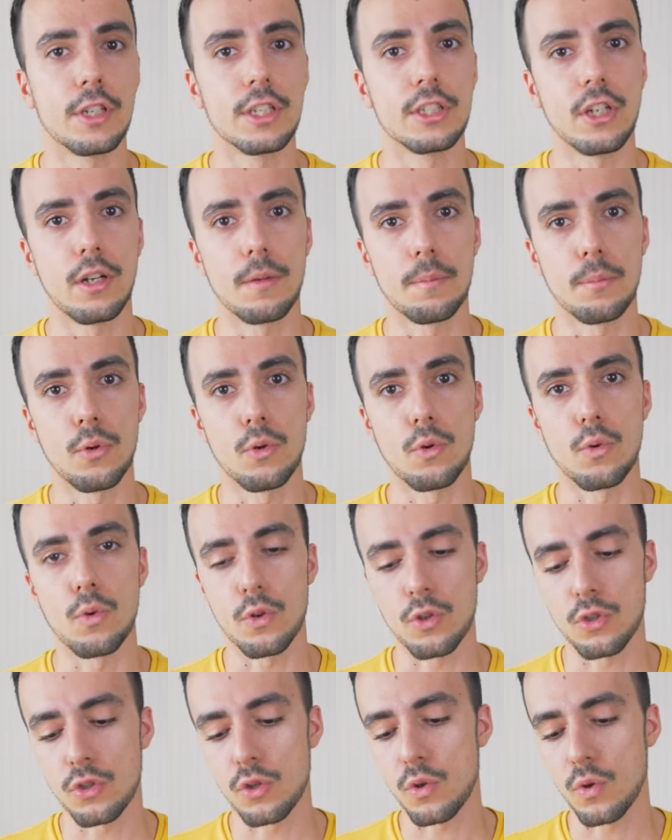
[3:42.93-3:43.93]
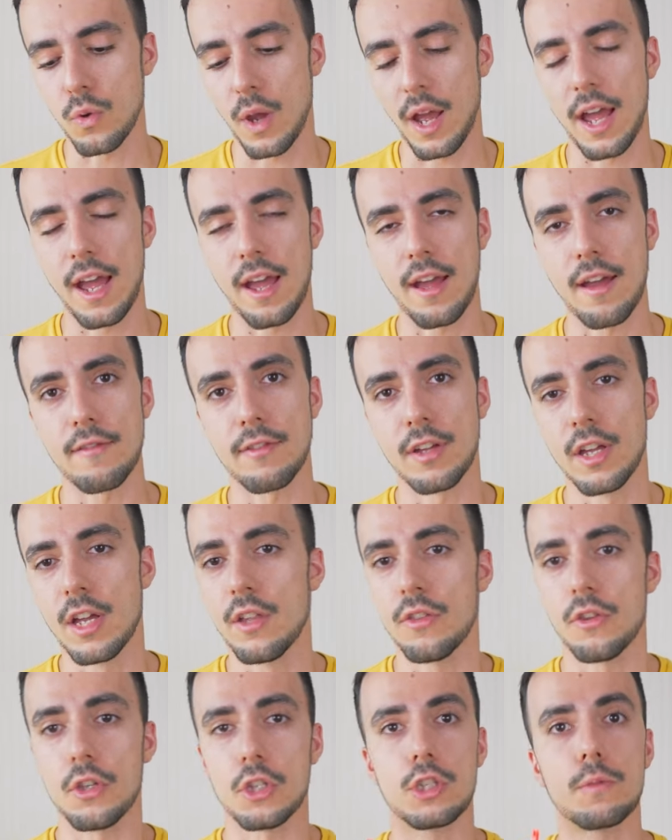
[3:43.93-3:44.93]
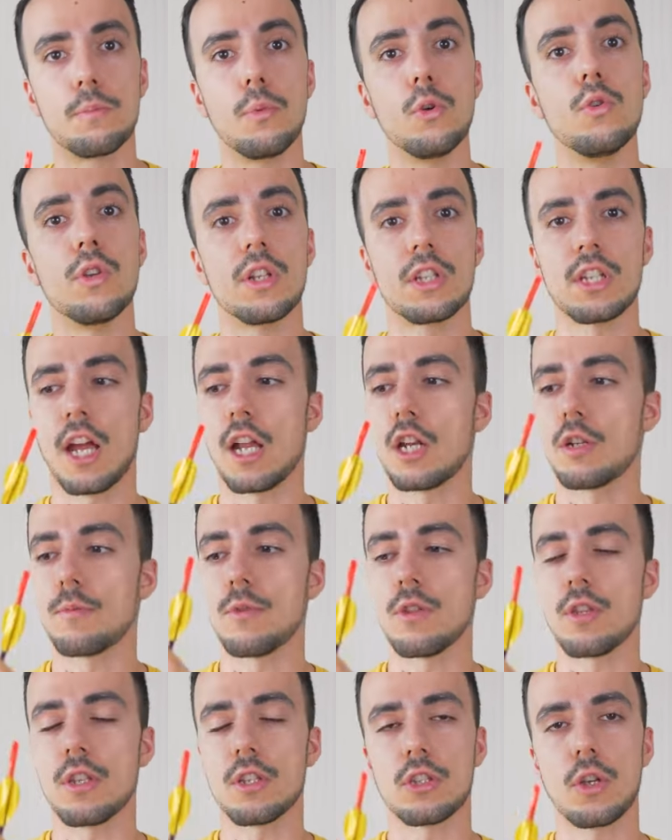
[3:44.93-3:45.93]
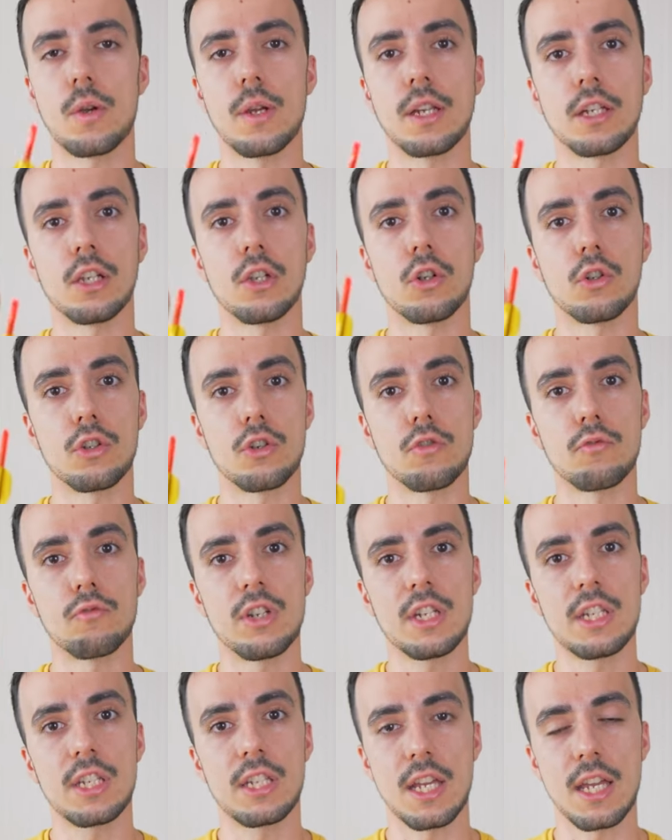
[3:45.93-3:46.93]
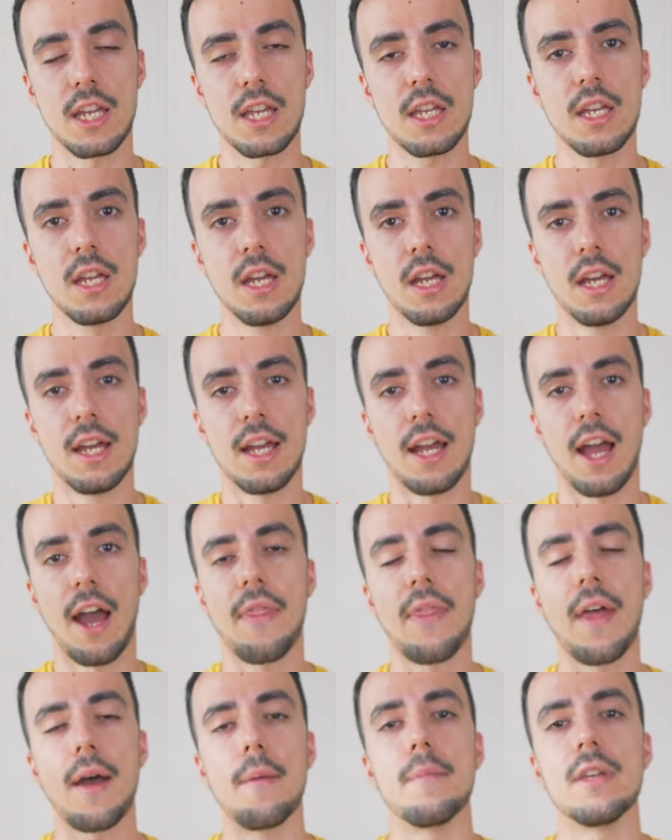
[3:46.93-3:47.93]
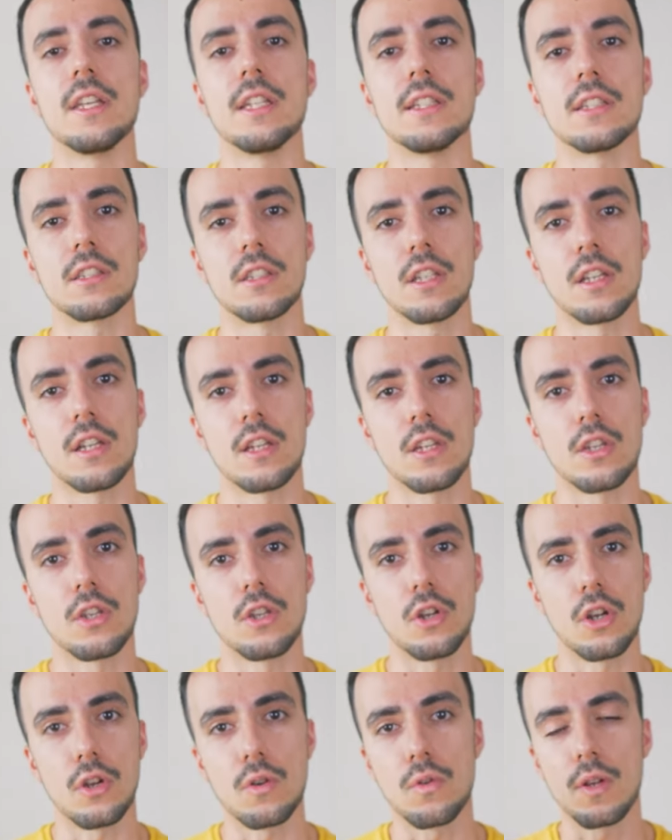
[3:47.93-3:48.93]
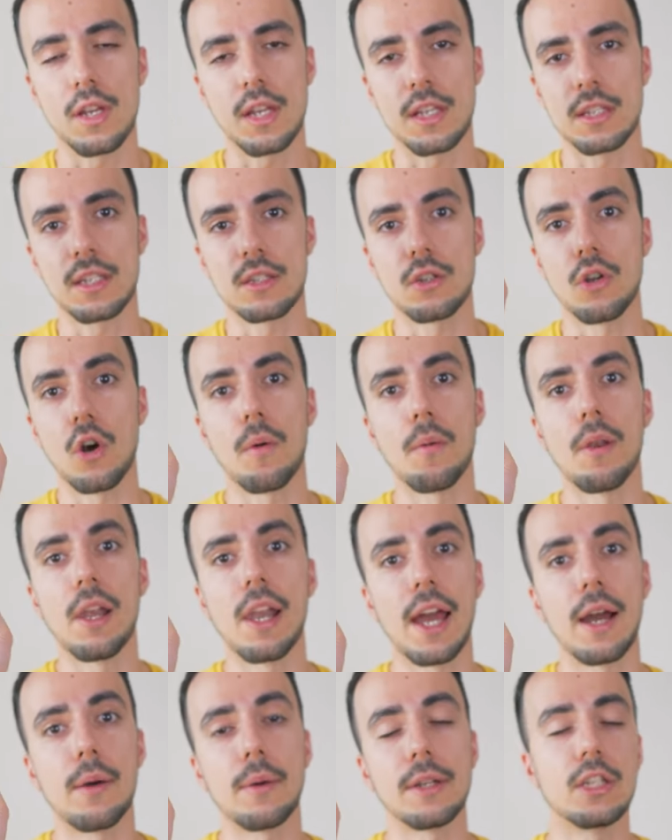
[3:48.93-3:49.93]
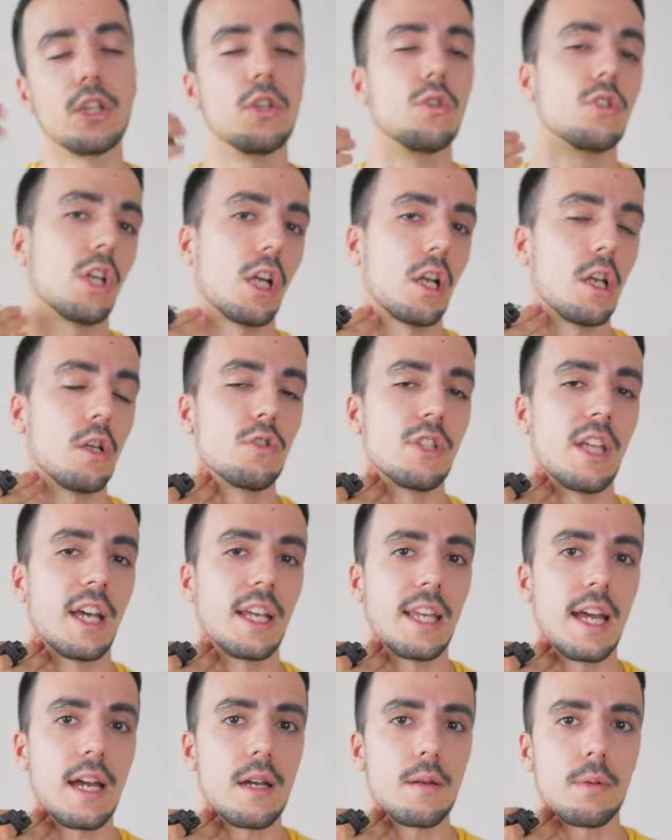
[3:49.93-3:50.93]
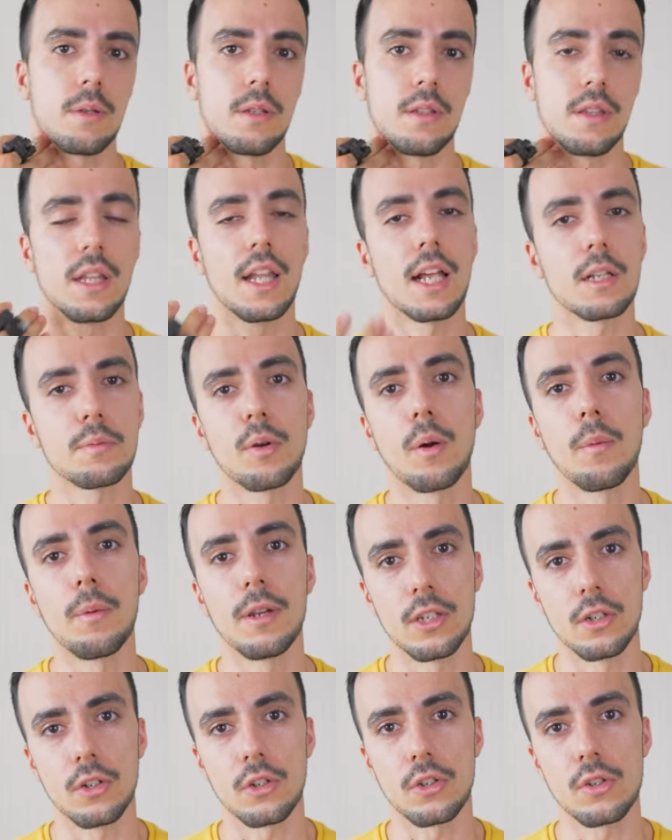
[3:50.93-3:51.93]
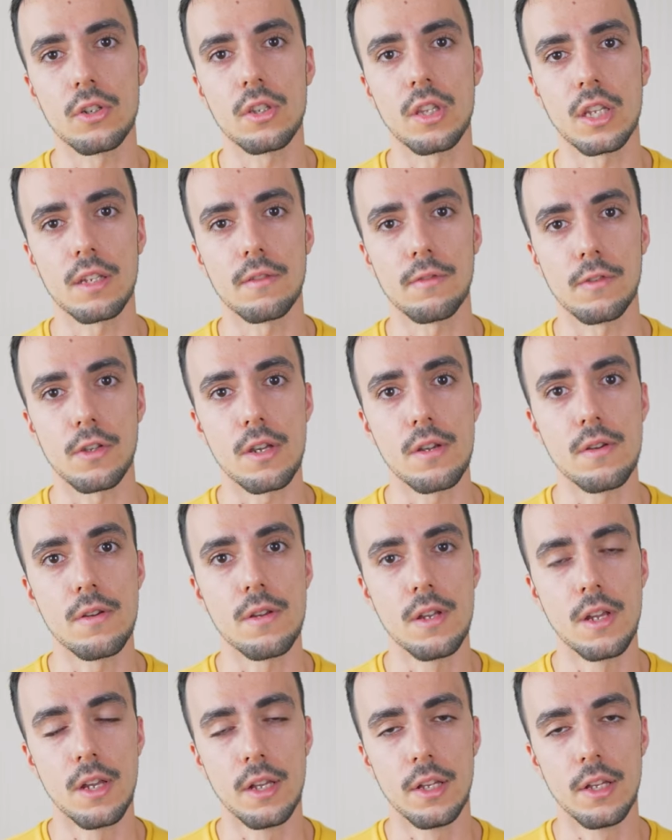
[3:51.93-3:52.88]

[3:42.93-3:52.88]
for example, you have the spoon attachment that's going along your wrist here, and that means that you know it's not allowing you to close that gap, then that's probably not a good thing for you.